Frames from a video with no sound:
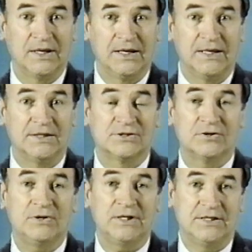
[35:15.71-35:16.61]
It's
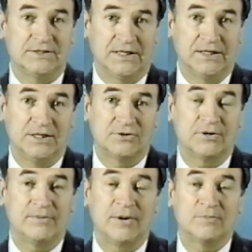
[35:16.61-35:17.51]
so easy to
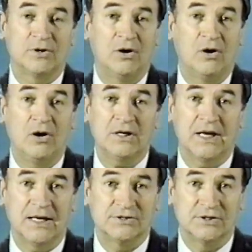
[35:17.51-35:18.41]
remember all
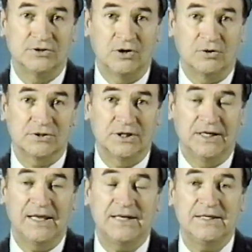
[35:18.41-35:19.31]
kinds of jokes
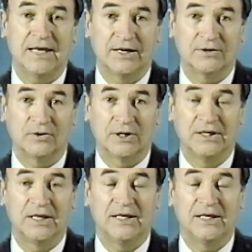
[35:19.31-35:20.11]
in any category